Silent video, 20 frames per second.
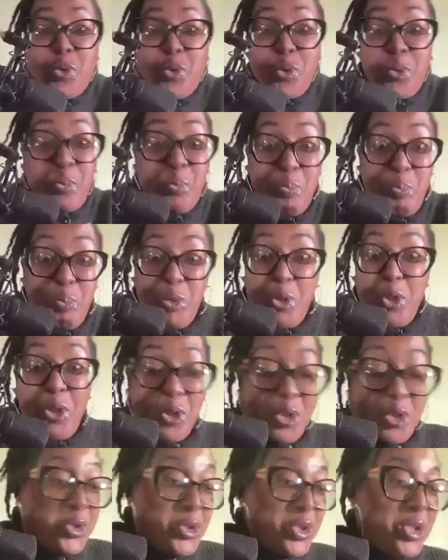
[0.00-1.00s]
Just
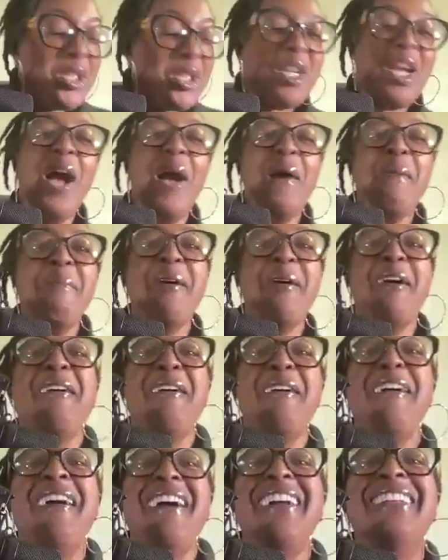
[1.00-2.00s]
me and G. Come
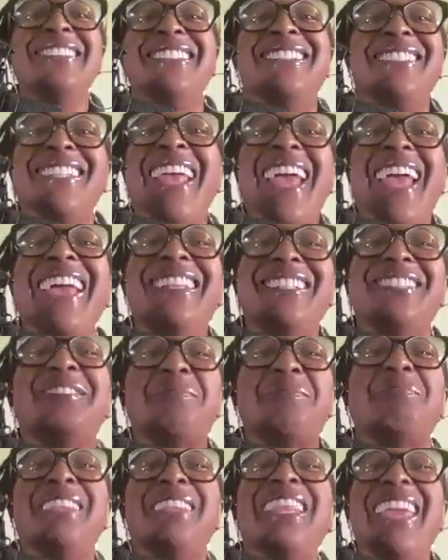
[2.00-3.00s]
on,
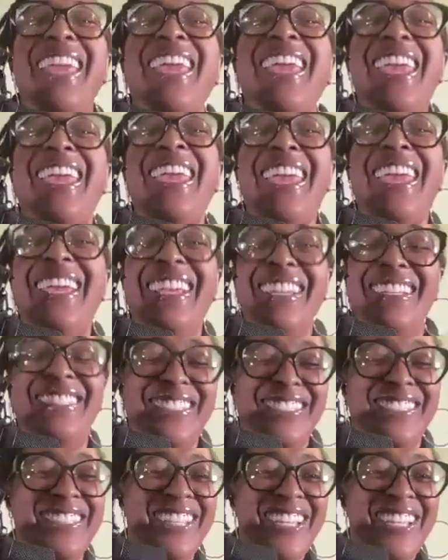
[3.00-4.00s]
Saints, please.